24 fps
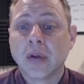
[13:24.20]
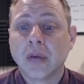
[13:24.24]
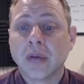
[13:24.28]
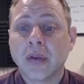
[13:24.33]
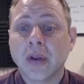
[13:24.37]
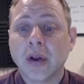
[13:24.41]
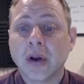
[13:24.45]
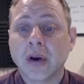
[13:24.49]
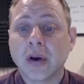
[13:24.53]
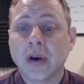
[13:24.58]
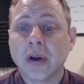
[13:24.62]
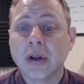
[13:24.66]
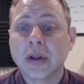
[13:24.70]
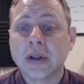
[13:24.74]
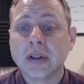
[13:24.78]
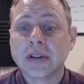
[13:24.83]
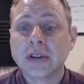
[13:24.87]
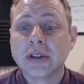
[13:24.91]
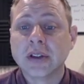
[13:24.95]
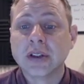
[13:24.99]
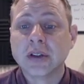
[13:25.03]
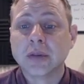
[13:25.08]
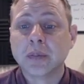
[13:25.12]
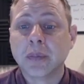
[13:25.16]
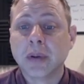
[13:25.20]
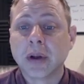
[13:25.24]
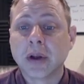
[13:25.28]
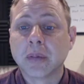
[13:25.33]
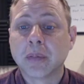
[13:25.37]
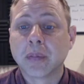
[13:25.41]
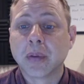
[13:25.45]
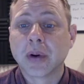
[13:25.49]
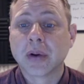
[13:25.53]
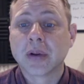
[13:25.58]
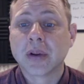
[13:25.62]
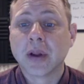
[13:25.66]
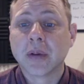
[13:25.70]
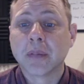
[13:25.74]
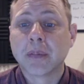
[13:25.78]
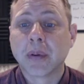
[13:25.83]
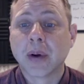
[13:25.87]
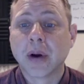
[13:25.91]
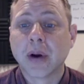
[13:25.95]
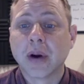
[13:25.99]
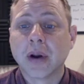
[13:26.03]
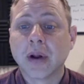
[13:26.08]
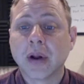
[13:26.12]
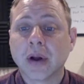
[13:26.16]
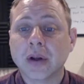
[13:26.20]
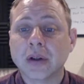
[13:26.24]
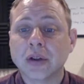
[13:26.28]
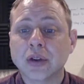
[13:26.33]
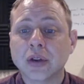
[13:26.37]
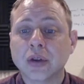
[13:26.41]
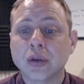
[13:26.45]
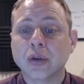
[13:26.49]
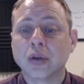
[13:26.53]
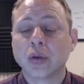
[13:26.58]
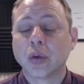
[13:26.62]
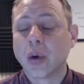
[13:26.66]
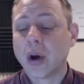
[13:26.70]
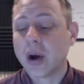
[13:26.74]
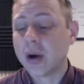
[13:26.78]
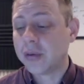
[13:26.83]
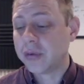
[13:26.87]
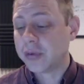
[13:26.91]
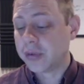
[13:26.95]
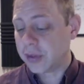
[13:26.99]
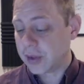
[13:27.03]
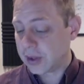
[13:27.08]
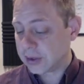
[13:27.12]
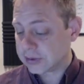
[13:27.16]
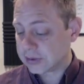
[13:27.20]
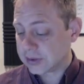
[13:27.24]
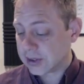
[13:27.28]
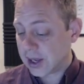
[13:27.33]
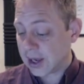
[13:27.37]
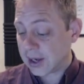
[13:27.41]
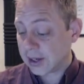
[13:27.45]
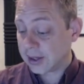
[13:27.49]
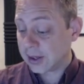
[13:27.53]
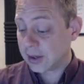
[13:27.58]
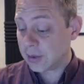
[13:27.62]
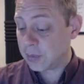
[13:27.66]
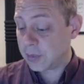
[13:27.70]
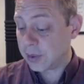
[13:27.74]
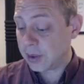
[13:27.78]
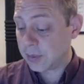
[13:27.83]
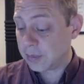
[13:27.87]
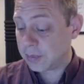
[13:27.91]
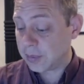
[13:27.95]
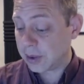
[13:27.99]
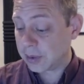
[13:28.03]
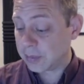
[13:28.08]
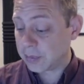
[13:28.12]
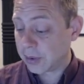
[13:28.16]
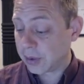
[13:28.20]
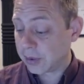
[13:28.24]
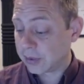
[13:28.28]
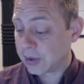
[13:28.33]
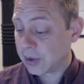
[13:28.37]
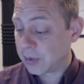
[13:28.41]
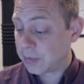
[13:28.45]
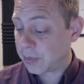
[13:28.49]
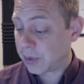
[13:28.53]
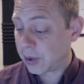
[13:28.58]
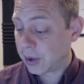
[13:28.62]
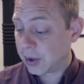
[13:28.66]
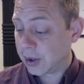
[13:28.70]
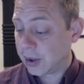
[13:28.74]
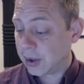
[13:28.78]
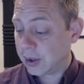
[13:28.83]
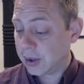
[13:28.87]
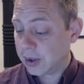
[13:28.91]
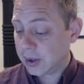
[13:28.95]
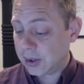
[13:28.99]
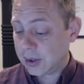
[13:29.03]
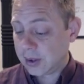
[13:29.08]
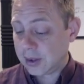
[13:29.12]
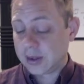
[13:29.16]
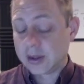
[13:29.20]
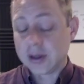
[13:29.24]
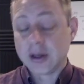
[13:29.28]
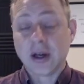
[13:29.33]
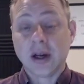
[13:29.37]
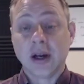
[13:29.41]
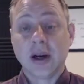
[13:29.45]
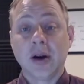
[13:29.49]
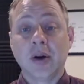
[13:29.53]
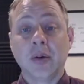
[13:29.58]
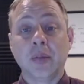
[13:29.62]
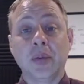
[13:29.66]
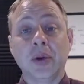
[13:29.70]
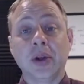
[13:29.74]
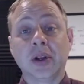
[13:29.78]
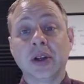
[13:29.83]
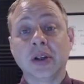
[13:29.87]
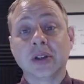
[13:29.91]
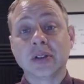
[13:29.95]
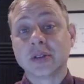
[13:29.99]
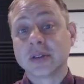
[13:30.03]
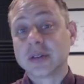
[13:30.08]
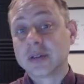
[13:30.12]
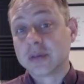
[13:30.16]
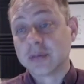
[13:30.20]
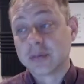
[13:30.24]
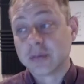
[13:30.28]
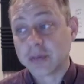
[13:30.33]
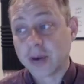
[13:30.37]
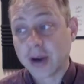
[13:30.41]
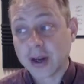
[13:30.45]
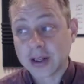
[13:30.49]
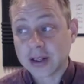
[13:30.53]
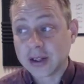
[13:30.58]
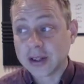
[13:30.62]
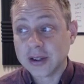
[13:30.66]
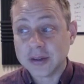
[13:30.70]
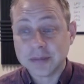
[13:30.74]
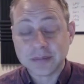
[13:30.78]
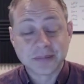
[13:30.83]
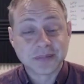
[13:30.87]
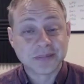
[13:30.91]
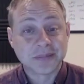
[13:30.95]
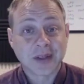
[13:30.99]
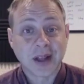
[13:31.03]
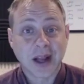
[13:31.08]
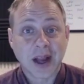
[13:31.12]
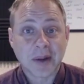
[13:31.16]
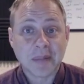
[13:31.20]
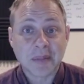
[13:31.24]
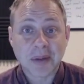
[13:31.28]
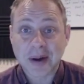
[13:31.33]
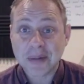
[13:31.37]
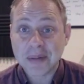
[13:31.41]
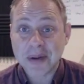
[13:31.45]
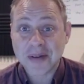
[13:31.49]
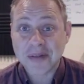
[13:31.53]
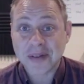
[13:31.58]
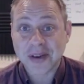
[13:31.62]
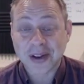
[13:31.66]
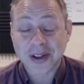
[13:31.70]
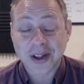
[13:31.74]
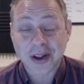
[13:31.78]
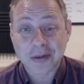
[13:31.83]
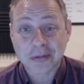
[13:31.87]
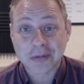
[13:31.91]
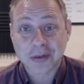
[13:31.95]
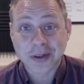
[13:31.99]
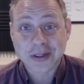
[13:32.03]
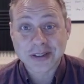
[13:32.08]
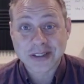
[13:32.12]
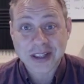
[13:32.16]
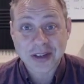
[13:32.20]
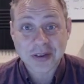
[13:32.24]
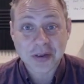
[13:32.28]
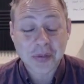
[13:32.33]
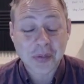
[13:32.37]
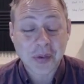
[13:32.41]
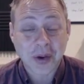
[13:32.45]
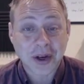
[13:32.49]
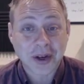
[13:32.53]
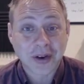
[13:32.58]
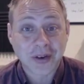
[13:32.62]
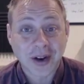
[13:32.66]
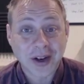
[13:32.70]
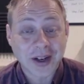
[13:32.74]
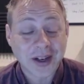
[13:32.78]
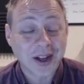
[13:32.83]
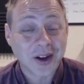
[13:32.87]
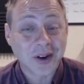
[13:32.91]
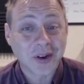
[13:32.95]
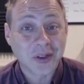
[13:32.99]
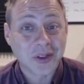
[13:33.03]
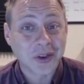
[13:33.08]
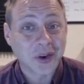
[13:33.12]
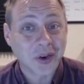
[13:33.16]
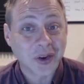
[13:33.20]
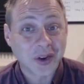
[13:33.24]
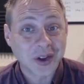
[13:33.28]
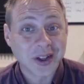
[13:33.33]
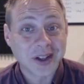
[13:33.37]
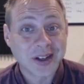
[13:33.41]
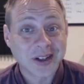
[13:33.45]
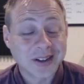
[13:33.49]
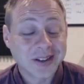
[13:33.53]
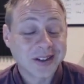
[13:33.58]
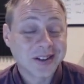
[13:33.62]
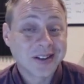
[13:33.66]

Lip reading: There is this big birthday party on June 12th. That's not going to be a big birthday party because, frankly, I'm having a lot of fun saving money right now and throwing it,